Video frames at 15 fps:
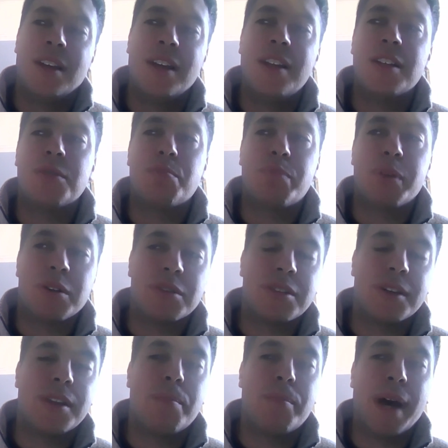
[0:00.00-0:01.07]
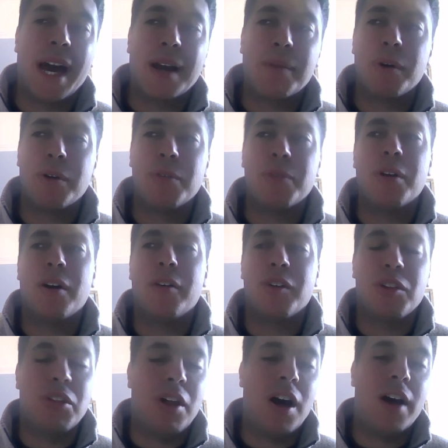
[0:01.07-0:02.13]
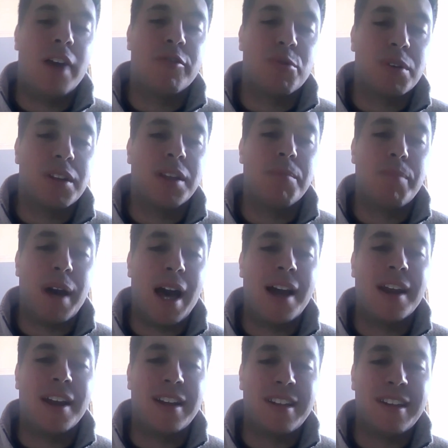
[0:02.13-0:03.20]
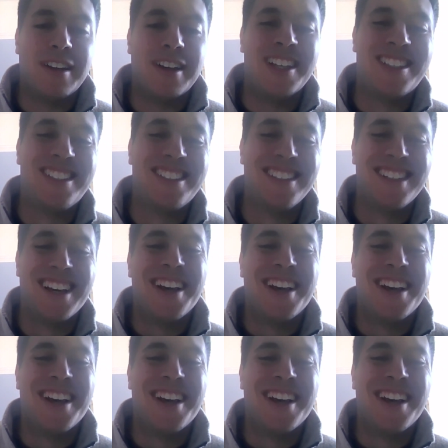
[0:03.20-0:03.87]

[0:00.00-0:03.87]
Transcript: it is built on the backbone of a lot of really bad ideas." you